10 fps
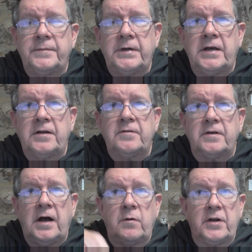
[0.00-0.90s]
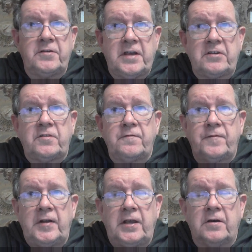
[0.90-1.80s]
And I will attach a
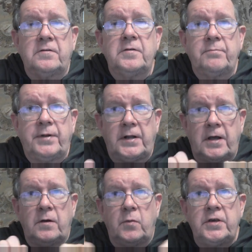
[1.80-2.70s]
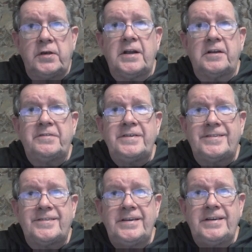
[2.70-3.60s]
video below where you can actually
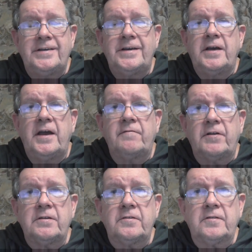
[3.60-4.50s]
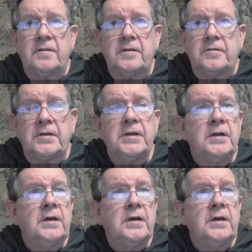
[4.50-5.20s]
see evidence of this.